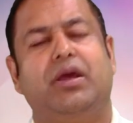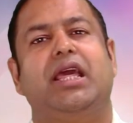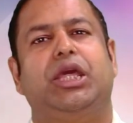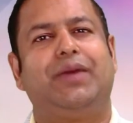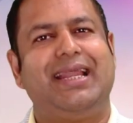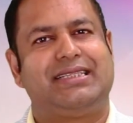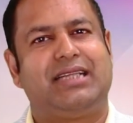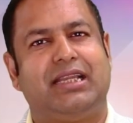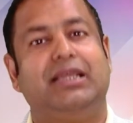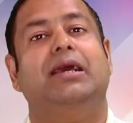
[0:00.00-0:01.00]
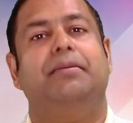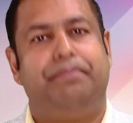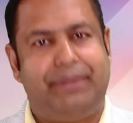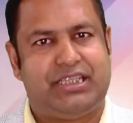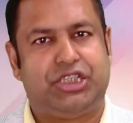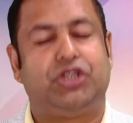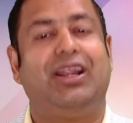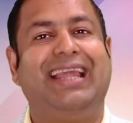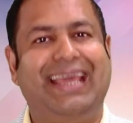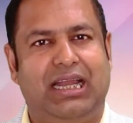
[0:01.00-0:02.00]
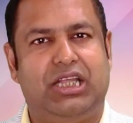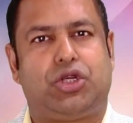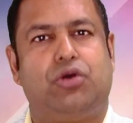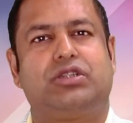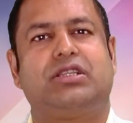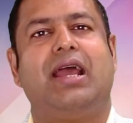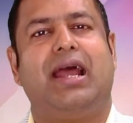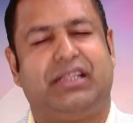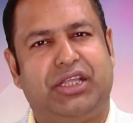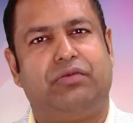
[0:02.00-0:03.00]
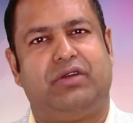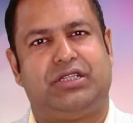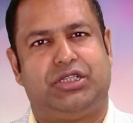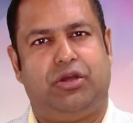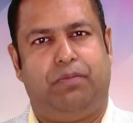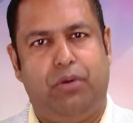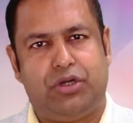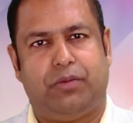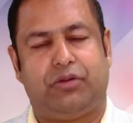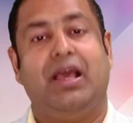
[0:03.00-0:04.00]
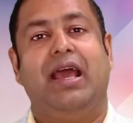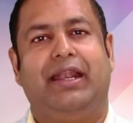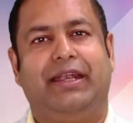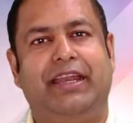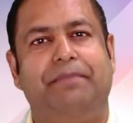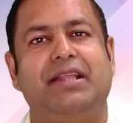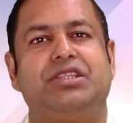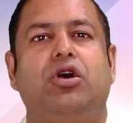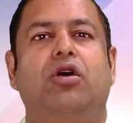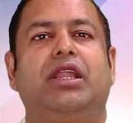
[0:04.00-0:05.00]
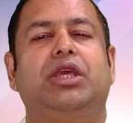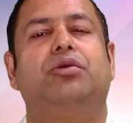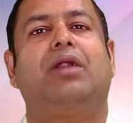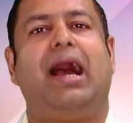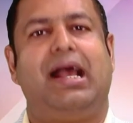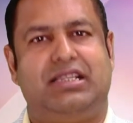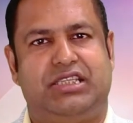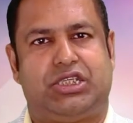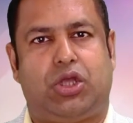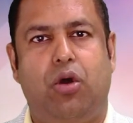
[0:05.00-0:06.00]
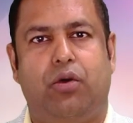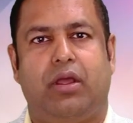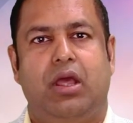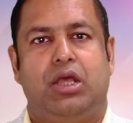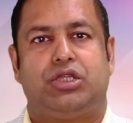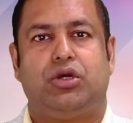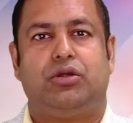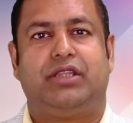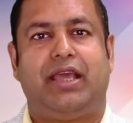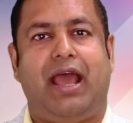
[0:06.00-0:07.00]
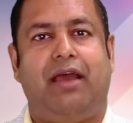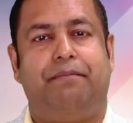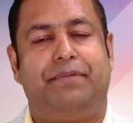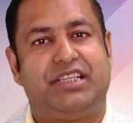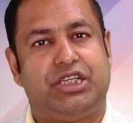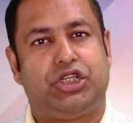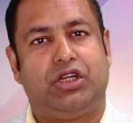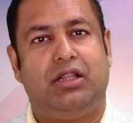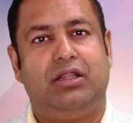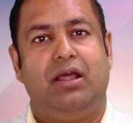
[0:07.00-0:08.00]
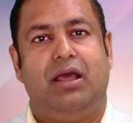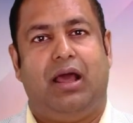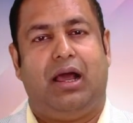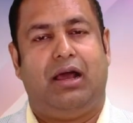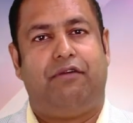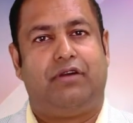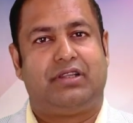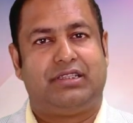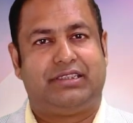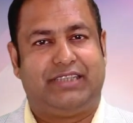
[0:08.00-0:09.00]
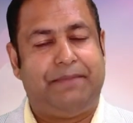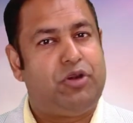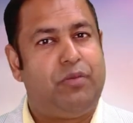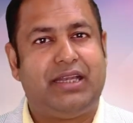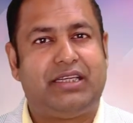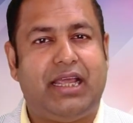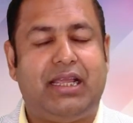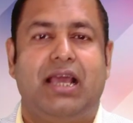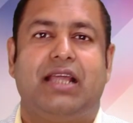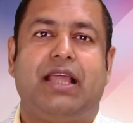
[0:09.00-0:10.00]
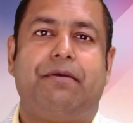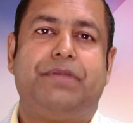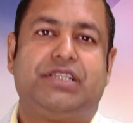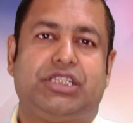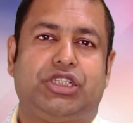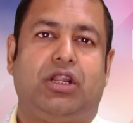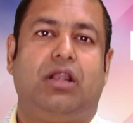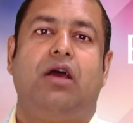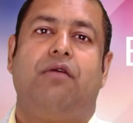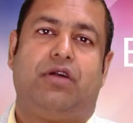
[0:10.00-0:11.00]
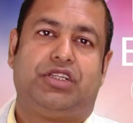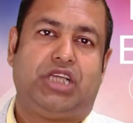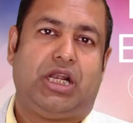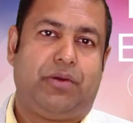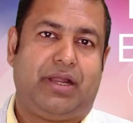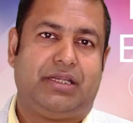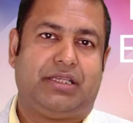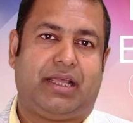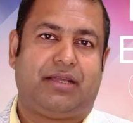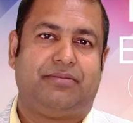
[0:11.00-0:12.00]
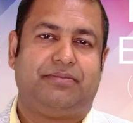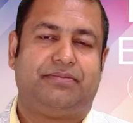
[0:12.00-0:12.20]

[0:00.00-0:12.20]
you. You can study pre-sessional English course at the University of Portsmouth. Depends on your IELTS score. So they have pre-sessional for the September intake, they have pre-sessional for January intake.